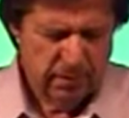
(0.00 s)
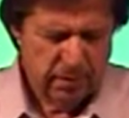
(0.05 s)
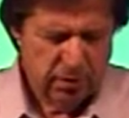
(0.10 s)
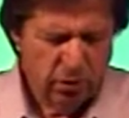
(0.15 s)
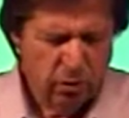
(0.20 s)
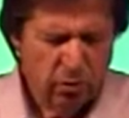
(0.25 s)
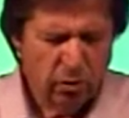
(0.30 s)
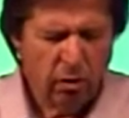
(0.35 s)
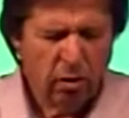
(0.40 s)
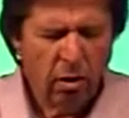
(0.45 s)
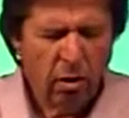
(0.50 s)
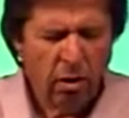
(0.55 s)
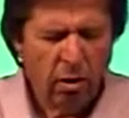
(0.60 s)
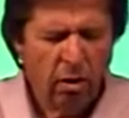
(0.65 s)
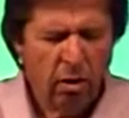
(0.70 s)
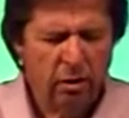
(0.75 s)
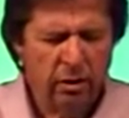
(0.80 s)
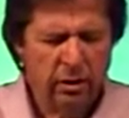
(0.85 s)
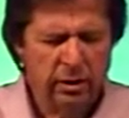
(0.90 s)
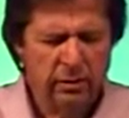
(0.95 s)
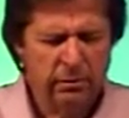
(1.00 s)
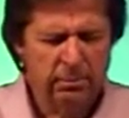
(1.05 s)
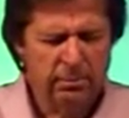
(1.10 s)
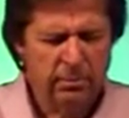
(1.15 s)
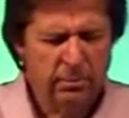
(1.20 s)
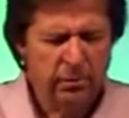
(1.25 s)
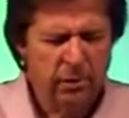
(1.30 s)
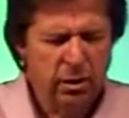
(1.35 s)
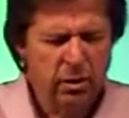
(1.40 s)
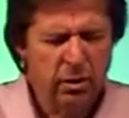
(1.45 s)
You are called in
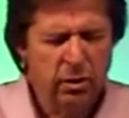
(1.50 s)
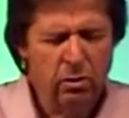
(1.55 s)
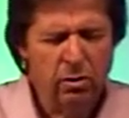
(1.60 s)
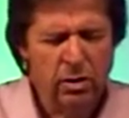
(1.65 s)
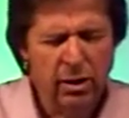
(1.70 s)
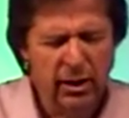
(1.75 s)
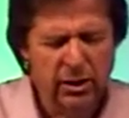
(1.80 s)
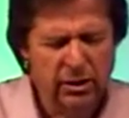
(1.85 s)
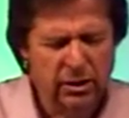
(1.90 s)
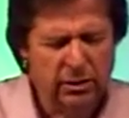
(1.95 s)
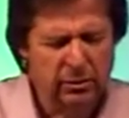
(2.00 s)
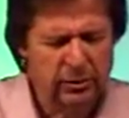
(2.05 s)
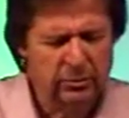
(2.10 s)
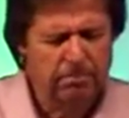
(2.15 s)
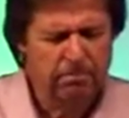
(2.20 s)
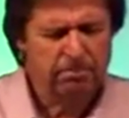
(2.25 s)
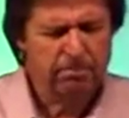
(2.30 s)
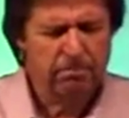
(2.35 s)
the New Testament